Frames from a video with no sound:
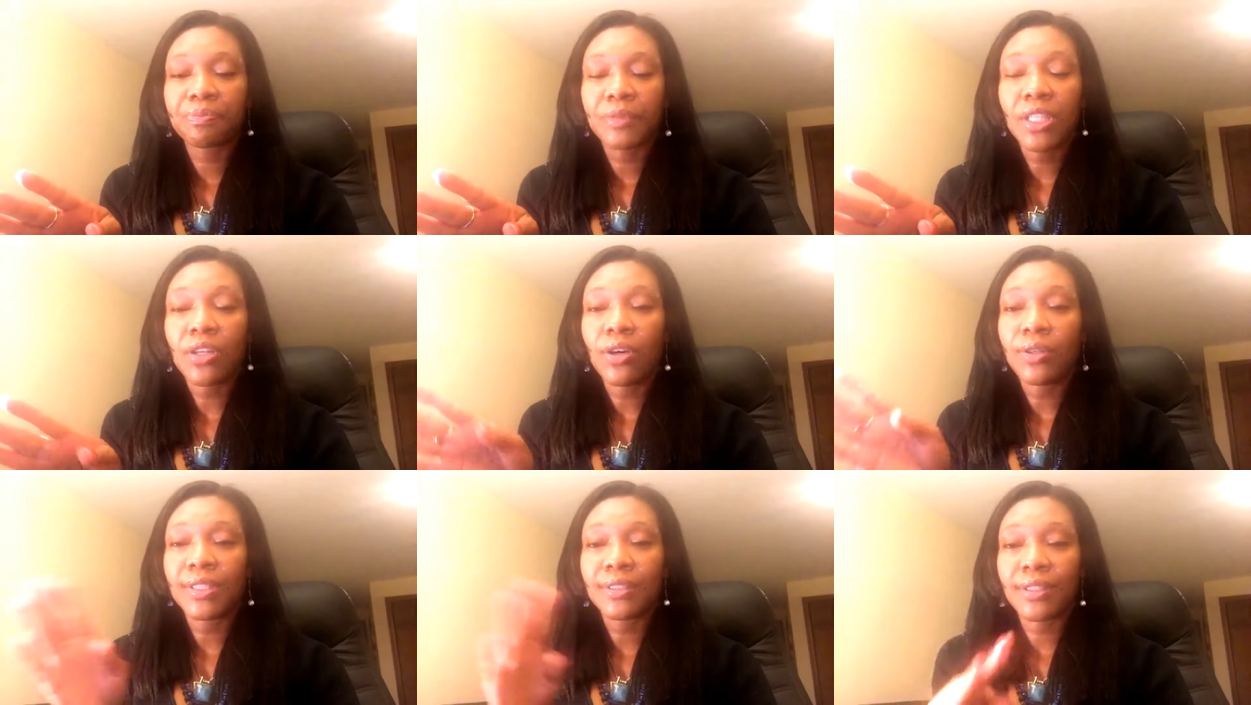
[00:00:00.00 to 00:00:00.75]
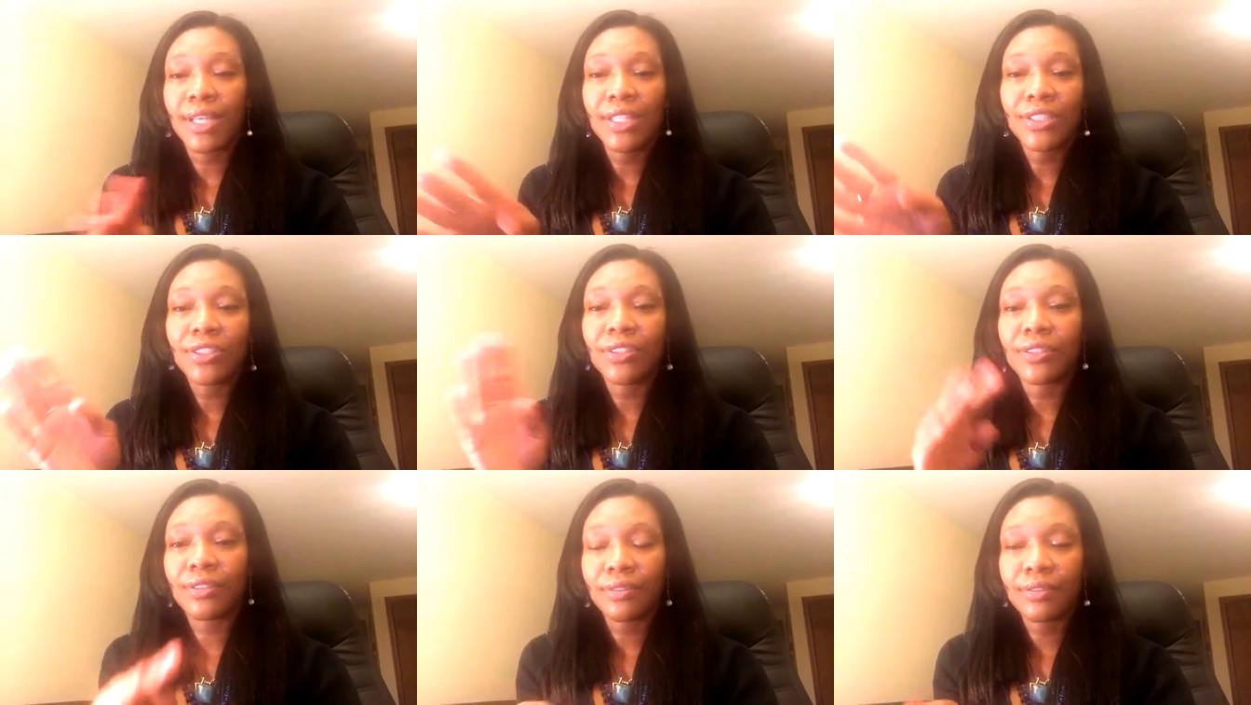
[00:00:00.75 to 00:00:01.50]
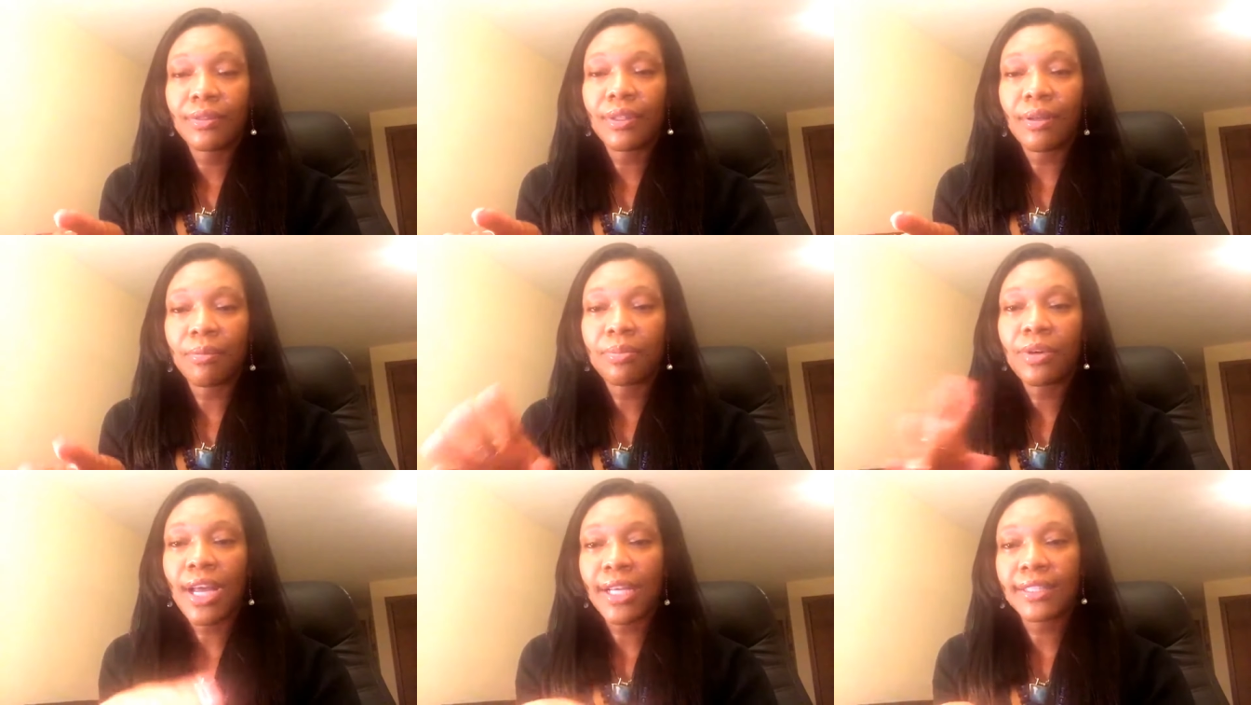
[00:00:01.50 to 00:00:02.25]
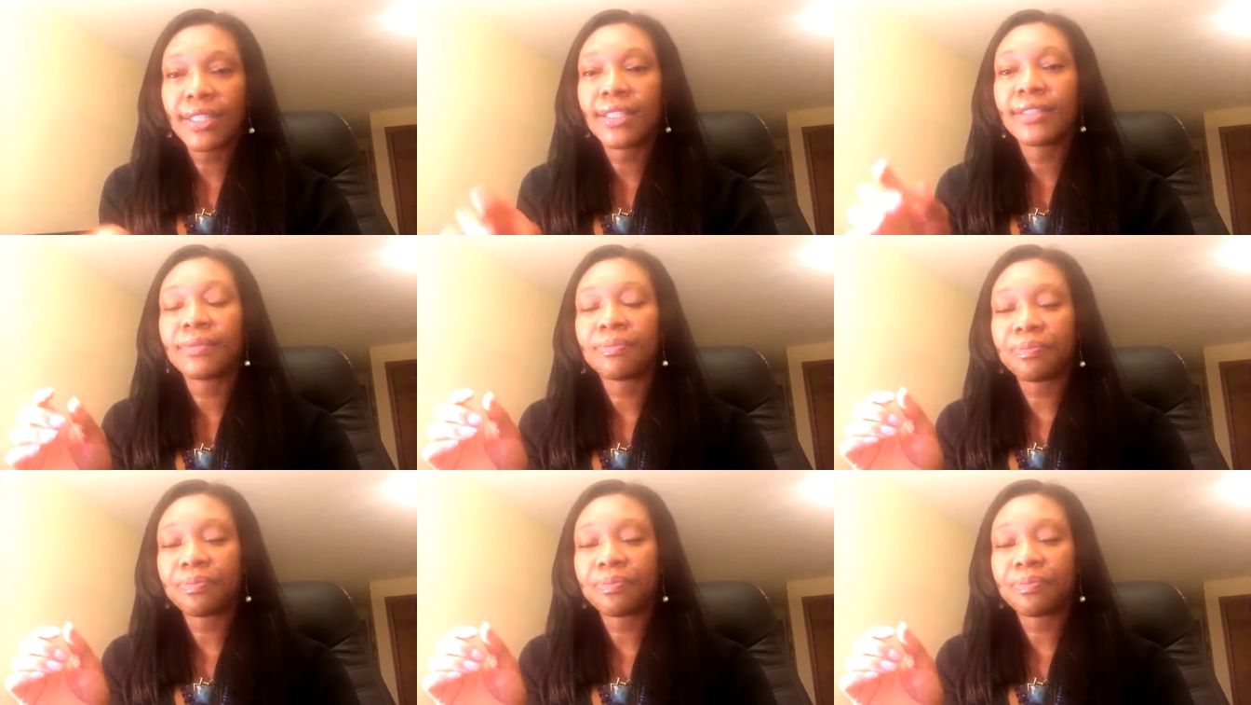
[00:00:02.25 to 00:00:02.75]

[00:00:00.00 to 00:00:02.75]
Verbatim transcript: you know it's an ancient um, practice